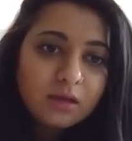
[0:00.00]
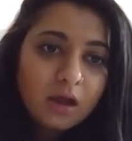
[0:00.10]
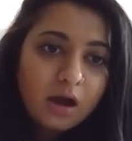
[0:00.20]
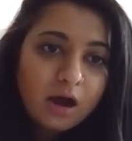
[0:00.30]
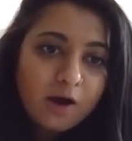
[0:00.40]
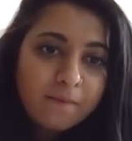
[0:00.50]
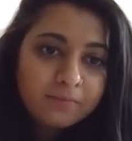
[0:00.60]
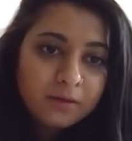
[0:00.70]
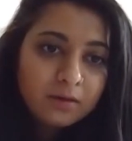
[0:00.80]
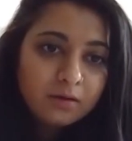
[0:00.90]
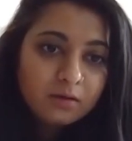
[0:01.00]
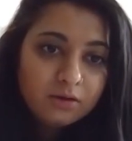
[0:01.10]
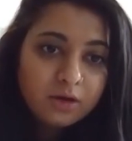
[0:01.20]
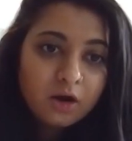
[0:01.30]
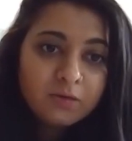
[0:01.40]

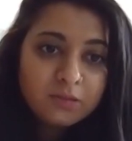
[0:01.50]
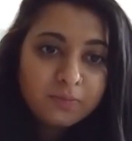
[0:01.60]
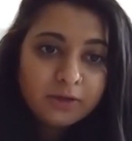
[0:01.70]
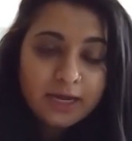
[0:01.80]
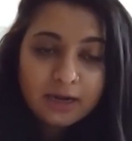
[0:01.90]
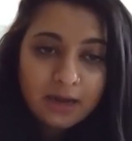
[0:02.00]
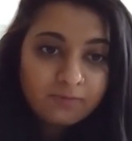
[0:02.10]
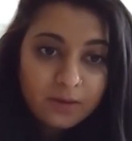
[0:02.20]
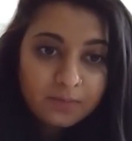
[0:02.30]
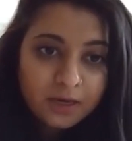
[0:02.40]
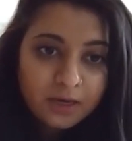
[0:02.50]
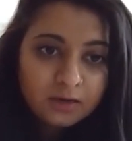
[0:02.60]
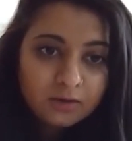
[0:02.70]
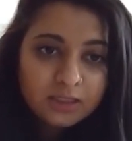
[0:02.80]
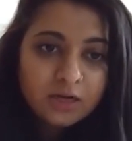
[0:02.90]
You can also build like an
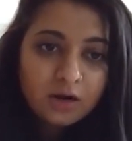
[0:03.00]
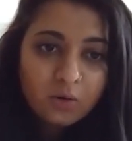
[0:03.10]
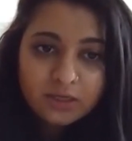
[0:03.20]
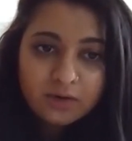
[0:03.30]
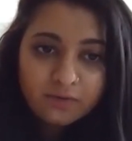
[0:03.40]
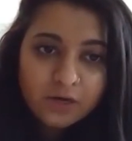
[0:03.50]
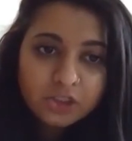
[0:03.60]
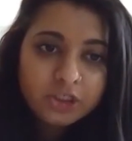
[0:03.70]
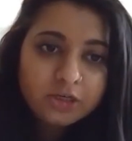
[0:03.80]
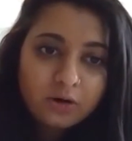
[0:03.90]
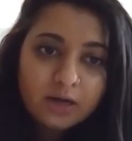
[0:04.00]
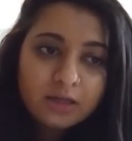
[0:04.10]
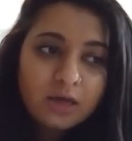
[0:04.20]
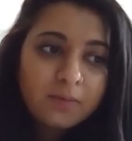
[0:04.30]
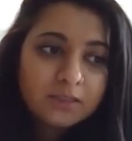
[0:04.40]
MVP. It's not always going to function
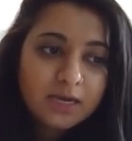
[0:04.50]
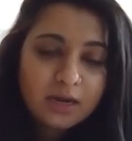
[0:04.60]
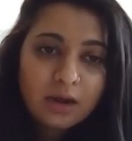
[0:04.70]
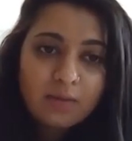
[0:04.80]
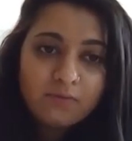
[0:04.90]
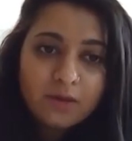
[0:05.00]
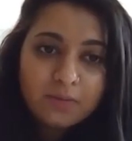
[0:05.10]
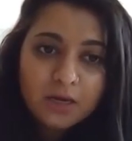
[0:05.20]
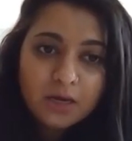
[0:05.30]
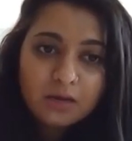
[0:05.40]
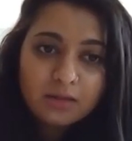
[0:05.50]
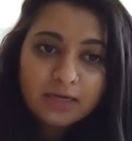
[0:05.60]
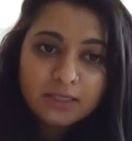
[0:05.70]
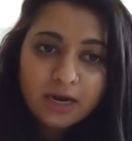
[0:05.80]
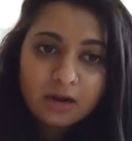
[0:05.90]
correctly, but it's like an MVP
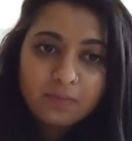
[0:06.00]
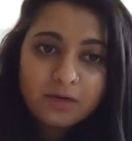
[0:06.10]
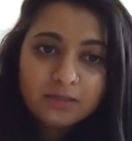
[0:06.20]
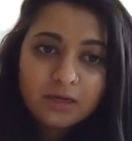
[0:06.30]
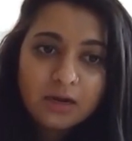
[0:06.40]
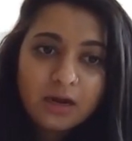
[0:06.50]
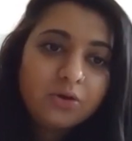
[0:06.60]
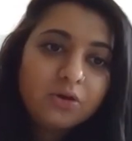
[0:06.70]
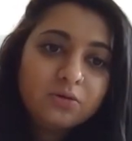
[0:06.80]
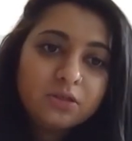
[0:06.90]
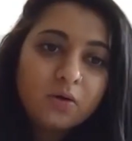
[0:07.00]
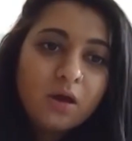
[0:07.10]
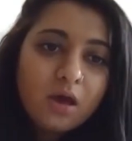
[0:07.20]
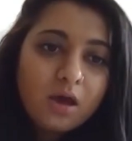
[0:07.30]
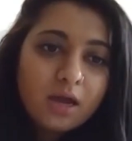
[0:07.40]
that tech companies can now use. So
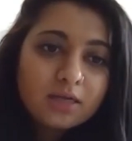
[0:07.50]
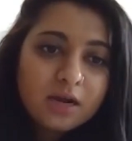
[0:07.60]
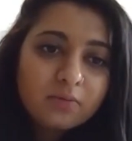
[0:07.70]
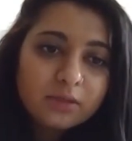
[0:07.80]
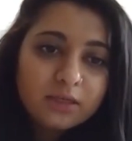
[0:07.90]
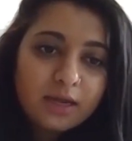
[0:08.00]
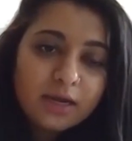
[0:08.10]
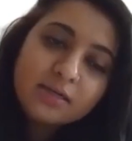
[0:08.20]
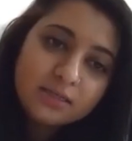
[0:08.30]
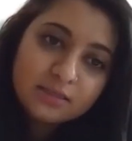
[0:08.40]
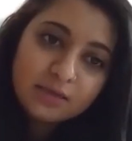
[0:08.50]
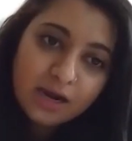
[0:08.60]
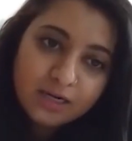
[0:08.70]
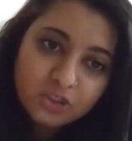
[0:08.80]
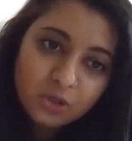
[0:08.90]
it's not really like a
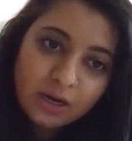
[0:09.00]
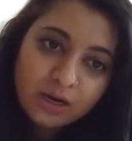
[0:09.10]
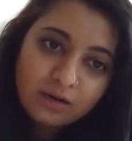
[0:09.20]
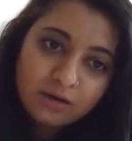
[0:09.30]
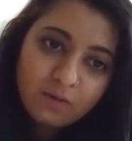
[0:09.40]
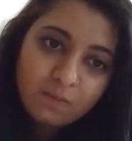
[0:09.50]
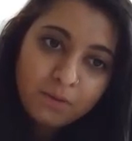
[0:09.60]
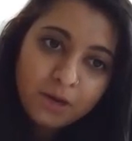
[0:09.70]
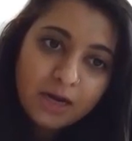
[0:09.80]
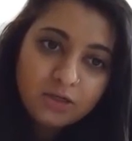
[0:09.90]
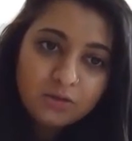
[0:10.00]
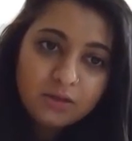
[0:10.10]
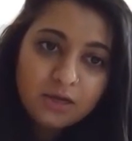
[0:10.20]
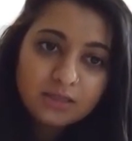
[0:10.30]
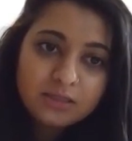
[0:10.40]
design trend, but I do
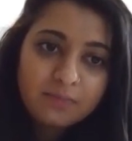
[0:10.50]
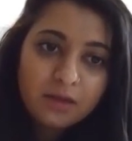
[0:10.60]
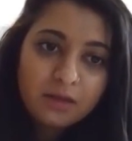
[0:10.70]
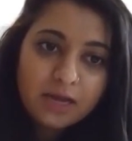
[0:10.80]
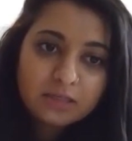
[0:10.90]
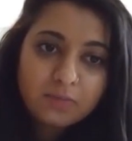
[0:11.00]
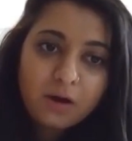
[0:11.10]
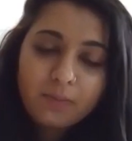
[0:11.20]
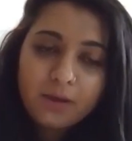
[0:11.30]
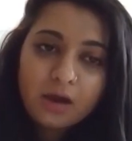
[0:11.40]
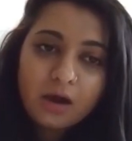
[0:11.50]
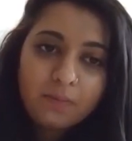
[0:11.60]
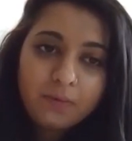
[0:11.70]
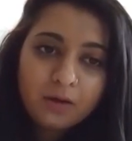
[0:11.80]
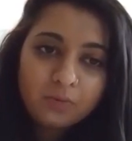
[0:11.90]
think it's something that's popping up
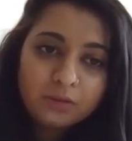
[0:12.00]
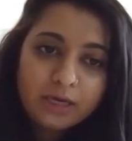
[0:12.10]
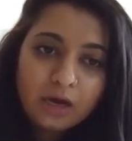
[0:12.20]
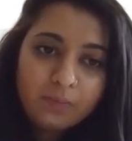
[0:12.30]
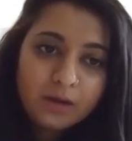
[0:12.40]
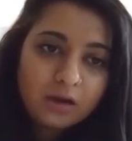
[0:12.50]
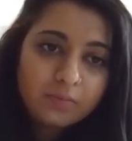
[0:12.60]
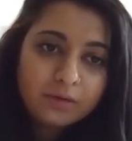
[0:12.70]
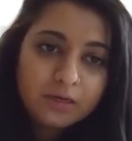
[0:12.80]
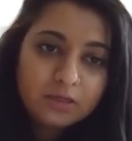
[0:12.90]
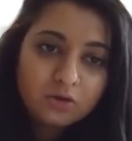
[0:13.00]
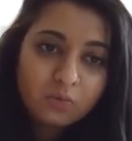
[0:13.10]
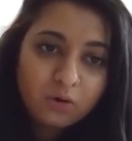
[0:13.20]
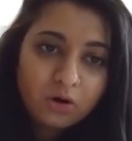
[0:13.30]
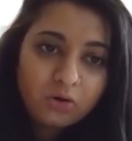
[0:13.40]
and really helping companies
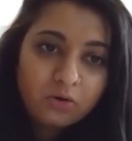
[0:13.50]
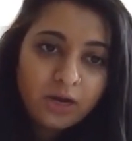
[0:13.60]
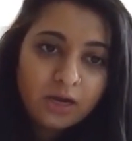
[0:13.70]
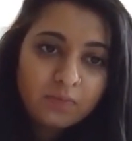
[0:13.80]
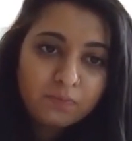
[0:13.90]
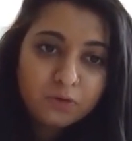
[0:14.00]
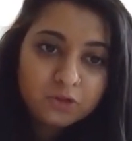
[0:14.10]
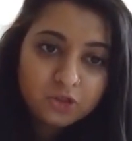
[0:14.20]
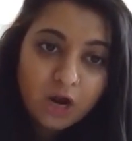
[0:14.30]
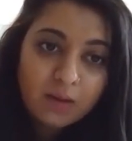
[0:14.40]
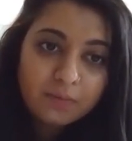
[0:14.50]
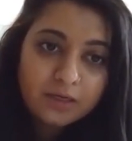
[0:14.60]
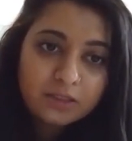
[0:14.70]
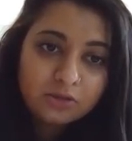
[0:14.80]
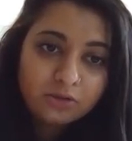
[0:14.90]
grow and bootstrap
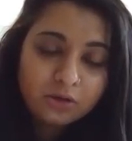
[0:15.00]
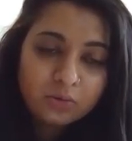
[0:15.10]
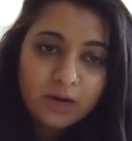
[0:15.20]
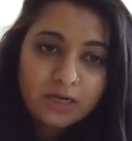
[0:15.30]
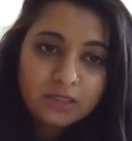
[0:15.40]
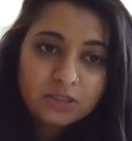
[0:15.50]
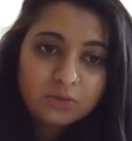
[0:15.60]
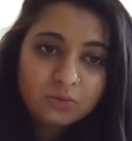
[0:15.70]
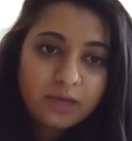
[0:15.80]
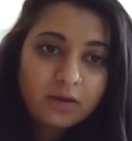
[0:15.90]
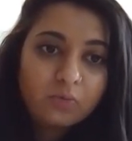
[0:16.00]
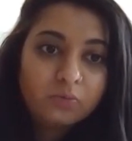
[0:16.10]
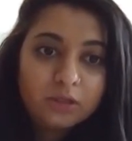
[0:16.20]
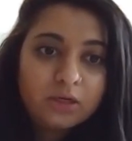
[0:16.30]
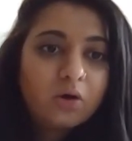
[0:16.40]
until they're ready to like
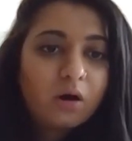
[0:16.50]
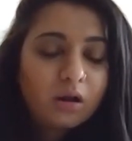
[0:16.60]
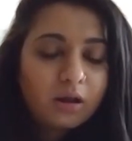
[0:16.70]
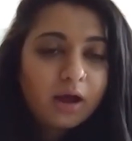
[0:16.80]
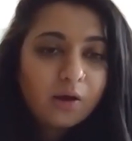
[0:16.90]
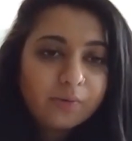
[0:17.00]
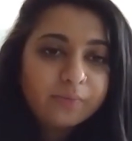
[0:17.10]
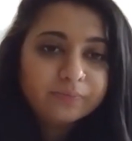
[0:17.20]
really go all out.